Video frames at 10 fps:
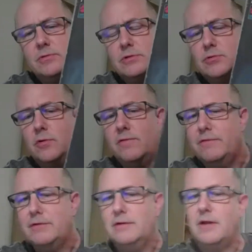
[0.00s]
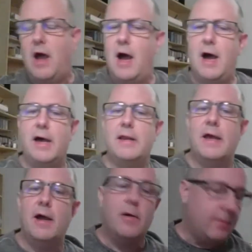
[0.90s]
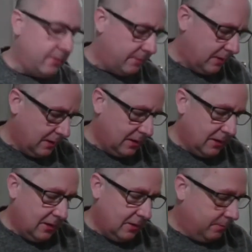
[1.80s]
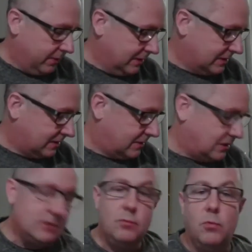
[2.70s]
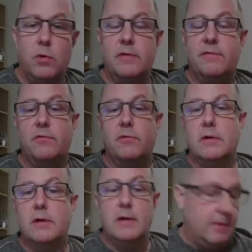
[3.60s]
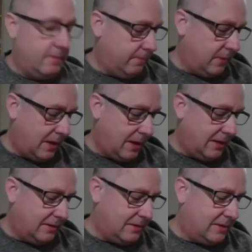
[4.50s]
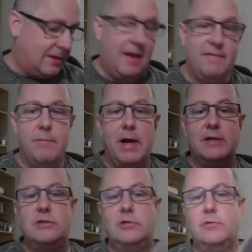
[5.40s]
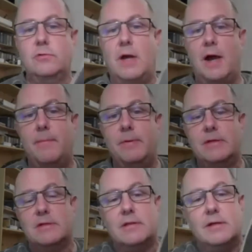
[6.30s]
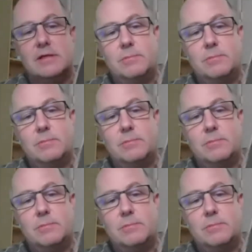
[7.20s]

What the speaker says: it's sort of an odd album, but it's just wonderful. I bought 2 copies of this